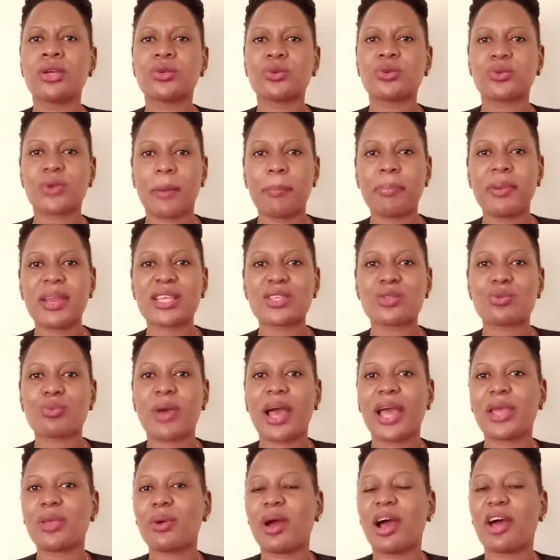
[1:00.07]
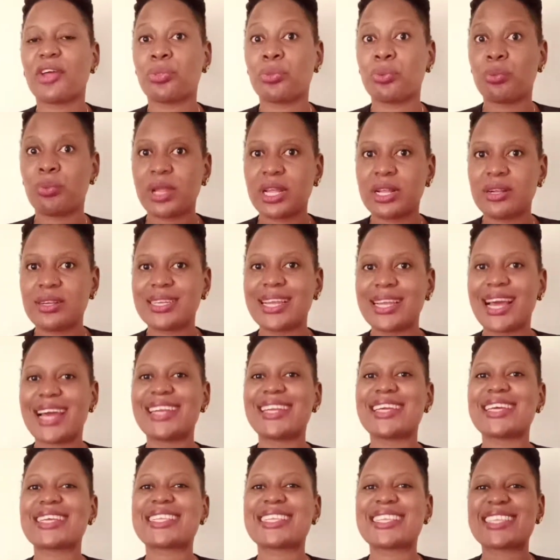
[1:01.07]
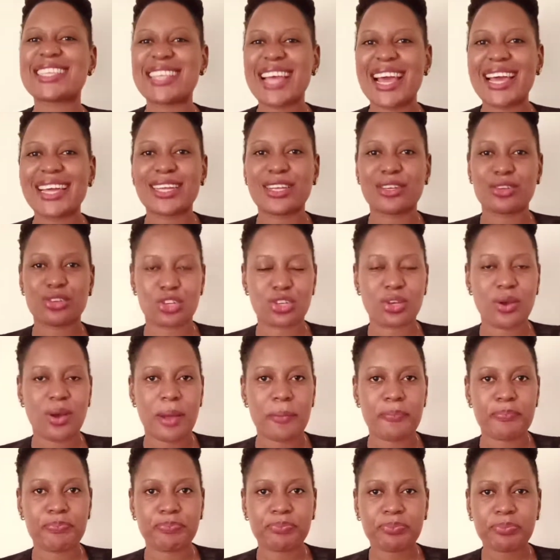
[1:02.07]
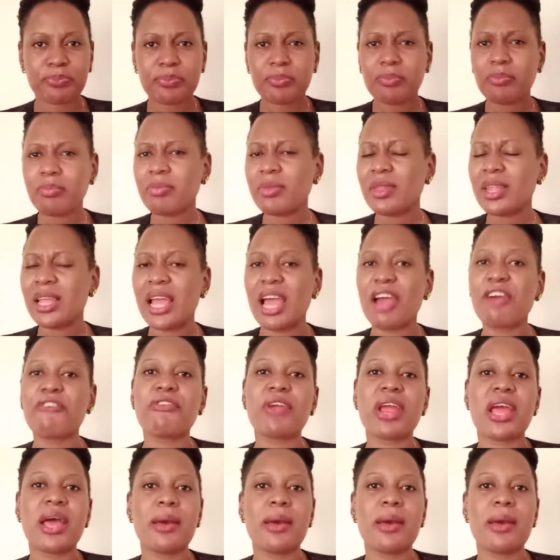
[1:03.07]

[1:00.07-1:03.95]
to a place where you are thrilled and excited to show up? Every